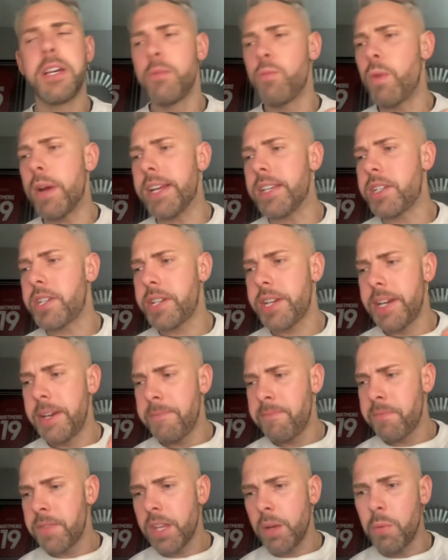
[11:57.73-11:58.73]
which
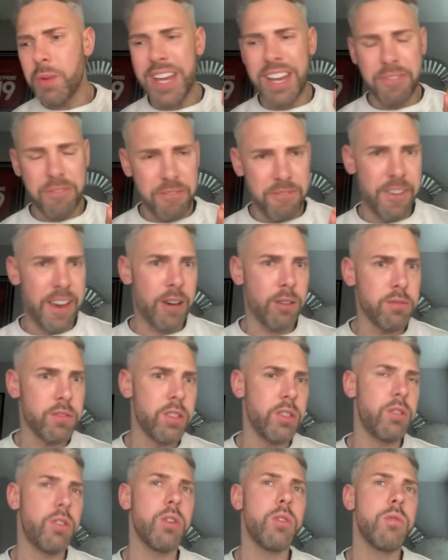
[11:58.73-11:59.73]
we have failed
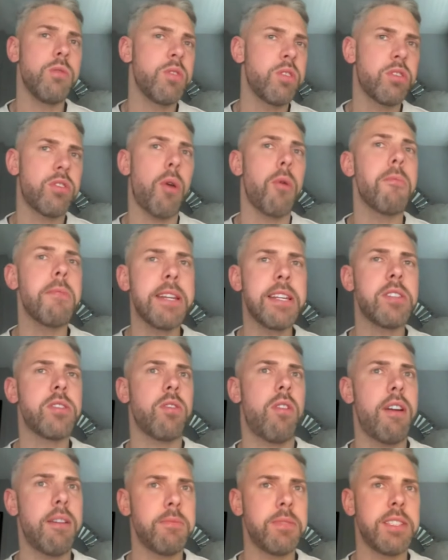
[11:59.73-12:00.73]
to do so many
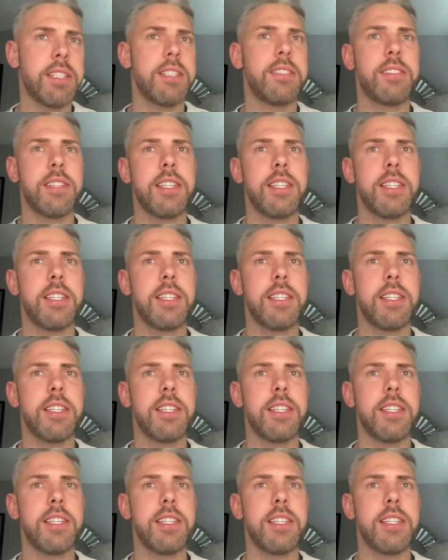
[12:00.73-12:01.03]
times this